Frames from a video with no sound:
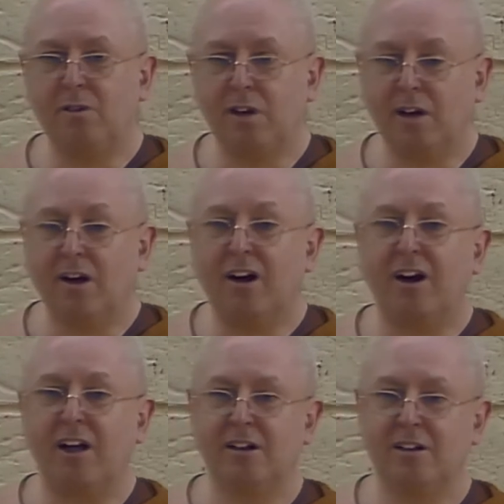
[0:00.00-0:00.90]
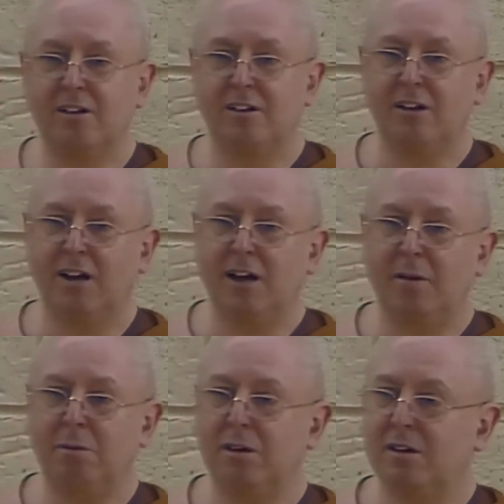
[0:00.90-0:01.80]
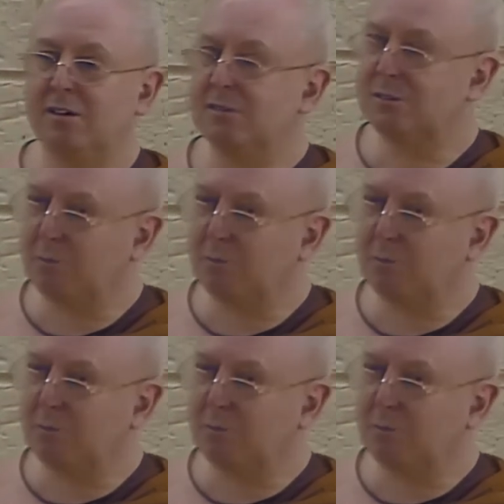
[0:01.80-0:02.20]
you get high and happy, and it's